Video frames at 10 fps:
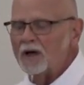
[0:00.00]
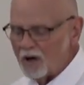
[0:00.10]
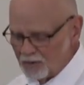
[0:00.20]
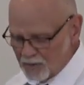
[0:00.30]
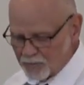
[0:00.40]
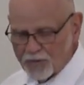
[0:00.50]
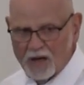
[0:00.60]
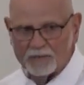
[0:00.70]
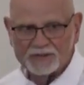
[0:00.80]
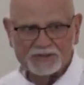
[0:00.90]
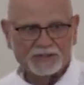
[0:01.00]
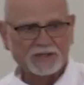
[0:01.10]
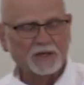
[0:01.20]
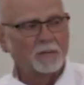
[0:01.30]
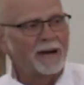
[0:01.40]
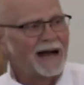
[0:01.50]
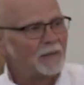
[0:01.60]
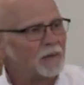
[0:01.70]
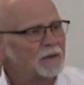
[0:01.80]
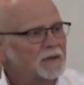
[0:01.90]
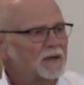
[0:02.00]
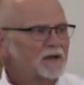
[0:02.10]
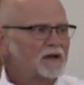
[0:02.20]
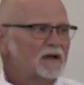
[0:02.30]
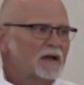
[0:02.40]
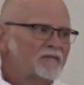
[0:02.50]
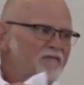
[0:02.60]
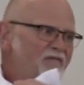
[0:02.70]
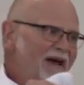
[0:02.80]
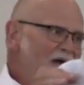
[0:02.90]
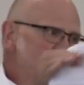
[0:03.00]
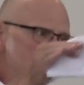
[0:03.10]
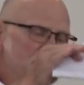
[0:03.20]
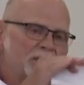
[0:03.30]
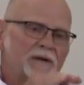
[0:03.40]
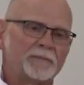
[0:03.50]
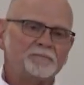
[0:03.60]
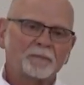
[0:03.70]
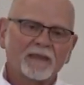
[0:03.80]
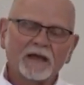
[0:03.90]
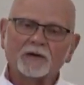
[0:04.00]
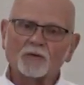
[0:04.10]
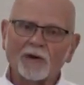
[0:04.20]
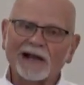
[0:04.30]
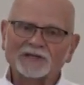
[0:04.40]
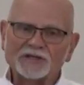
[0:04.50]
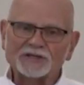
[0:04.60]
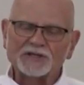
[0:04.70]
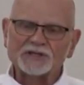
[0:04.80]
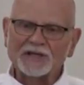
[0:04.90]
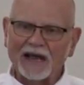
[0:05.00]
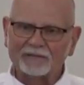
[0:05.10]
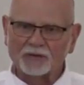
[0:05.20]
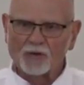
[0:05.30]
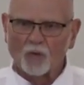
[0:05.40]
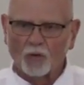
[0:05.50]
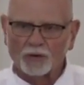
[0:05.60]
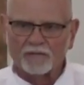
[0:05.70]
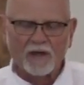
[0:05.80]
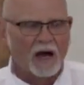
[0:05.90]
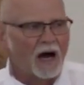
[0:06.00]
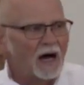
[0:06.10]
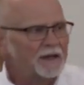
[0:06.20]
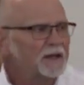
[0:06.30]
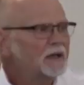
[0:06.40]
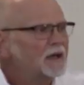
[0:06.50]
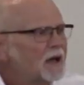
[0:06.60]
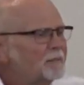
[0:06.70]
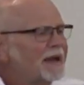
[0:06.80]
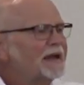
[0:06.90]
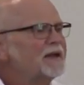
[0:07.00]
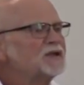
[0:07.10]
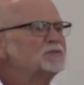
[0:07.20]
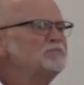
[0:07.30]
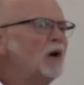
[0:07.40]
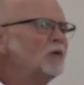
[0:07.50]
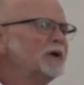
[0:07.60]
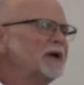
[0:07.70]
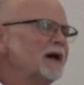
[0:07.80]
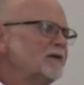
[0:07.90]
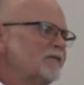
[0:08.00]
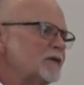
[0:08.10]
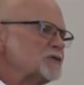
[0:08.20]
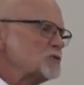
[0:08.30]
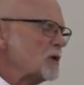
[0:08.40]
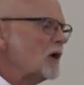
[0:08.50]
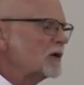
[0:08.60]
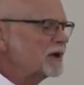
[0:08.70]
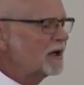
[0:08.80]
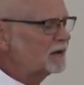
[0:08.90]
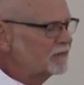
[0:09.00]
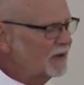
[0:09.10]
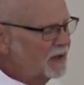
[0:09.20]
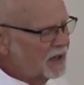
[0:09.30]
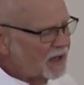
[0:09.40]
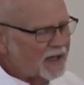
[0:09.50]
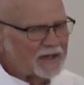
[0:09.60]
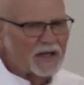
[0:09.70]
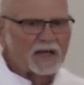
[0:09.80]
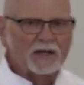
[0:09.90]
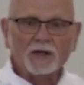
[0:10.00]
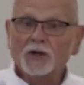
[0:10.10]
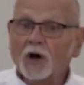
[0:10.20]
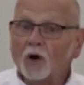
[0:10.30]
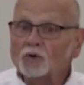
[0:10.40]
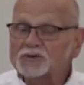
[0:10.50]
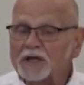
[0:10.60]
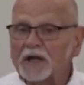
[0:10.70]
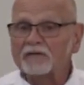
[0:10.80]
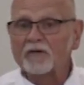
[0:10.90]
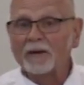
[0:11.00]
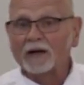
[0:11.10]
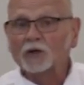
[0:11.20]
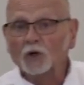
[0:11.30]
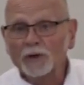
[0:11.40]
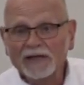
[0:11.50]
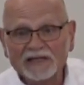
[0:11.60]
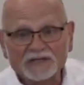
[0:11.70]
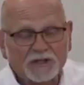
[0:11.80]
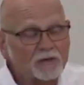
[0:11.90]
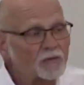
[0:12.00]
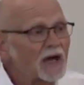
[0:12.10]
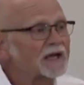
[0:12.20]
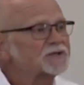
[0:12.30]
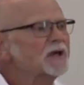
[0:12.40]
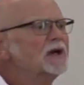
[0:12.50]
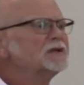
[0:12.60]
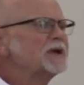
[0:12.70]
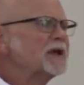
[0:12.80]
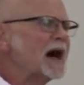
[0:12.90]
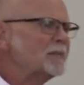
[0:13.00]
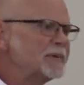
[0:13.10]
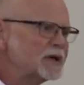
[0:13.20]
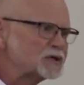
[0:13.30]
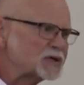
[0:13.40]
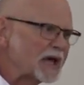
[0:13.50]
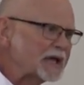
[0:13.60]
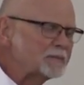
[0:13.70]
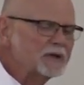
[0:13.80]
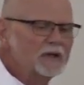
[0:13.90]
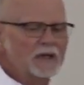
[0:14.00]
on the promises in the Bible, fashioned in righteousness after the Word of God, a man that's bold enough and strong enough and, and knows enough about who he is in Christ to not be ashamed.